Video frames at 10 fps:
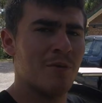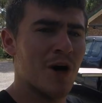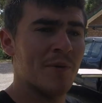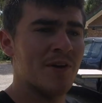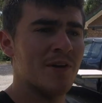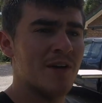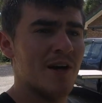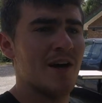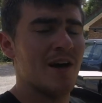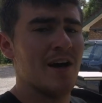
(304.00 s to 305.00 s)
the moment,
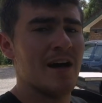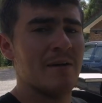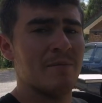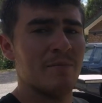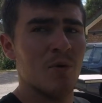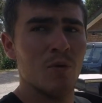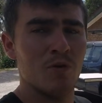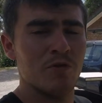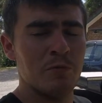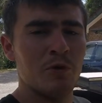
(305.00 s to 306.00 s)
all
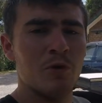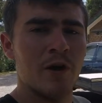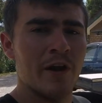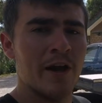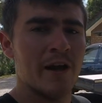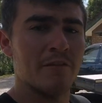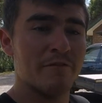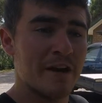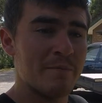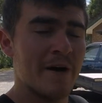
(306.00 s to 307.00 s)
the support and the
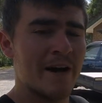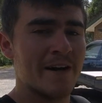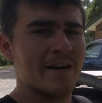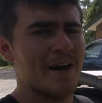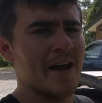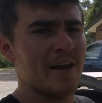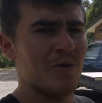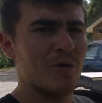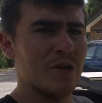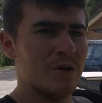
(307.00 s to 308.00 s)
feedback and
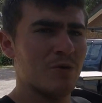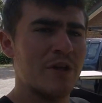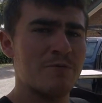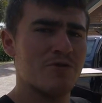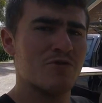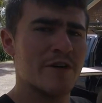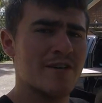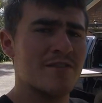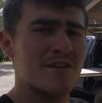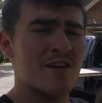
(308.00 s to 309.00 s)
all the little tips and
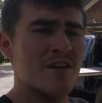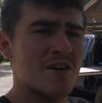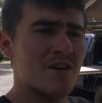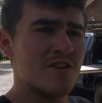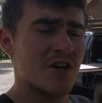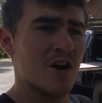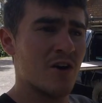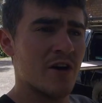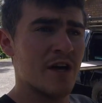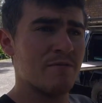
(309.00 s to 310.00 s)
tricks.
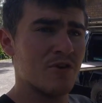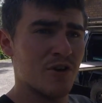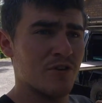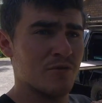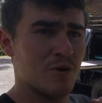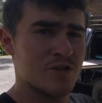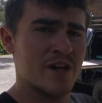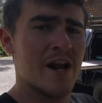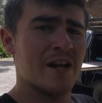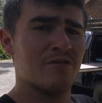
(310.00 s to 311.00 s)
So if you guys have watched
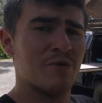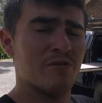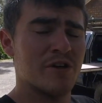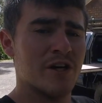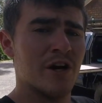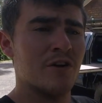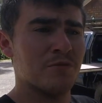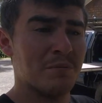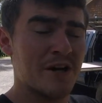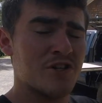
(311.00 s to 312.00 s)
any of my
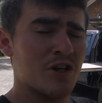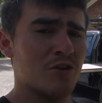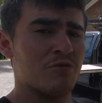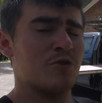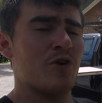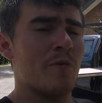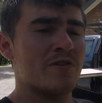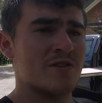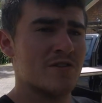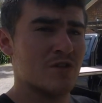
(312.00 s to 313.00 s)
videos, make sure you go through the
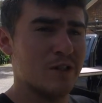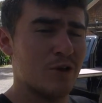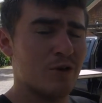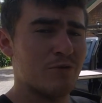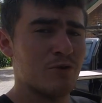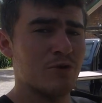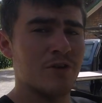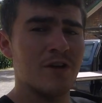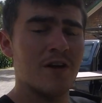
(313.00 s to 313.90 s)
comments, because there's a lot of good